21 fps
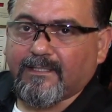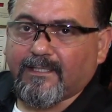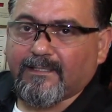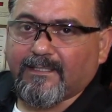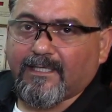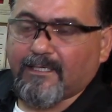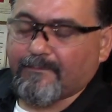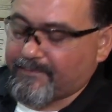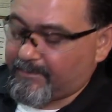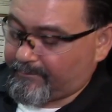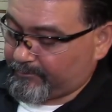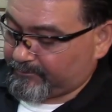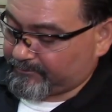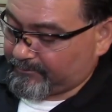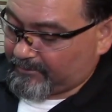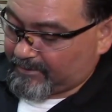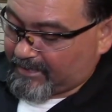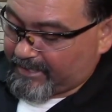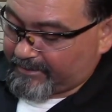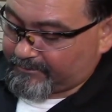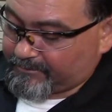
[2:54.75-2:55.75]
A lot of people
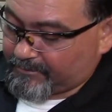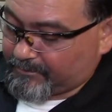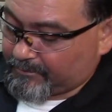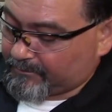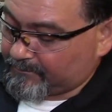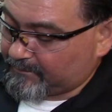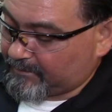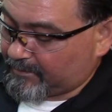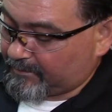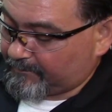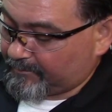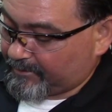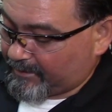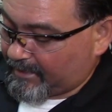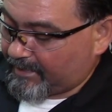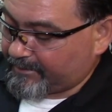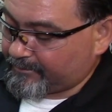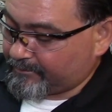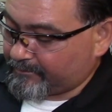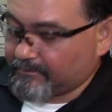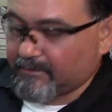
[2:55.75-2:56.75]
don't like to use it, but
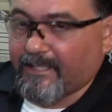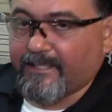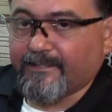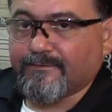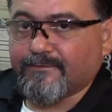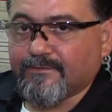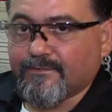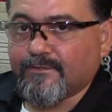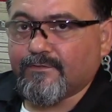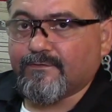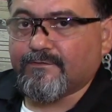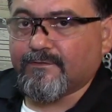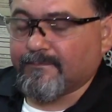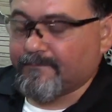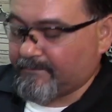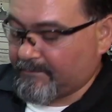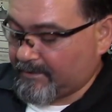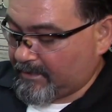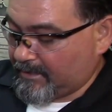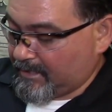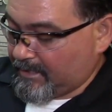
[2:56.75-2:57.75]
I do like to use
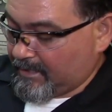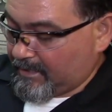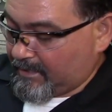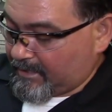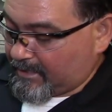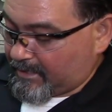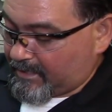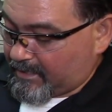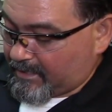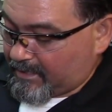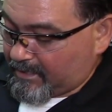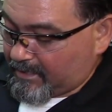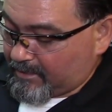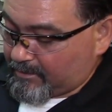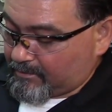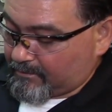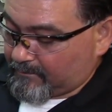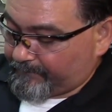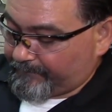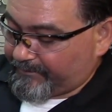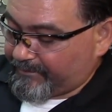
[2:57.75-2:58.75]
them.
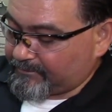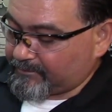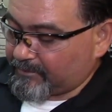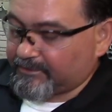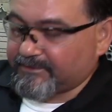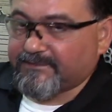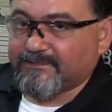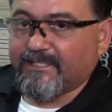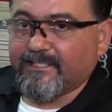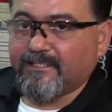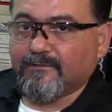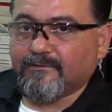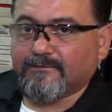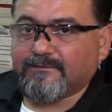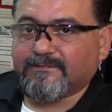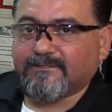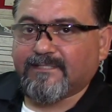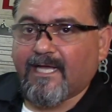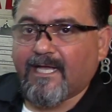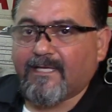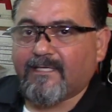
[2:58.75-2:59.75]
And these are
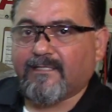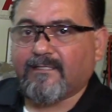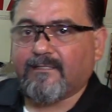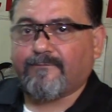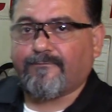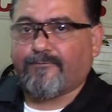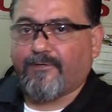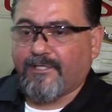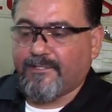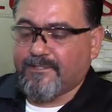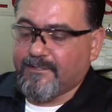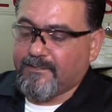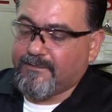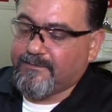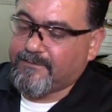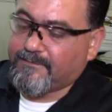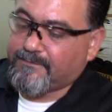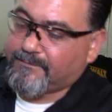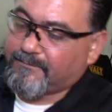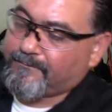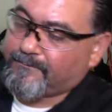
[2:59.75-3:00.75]
single-sided frictions.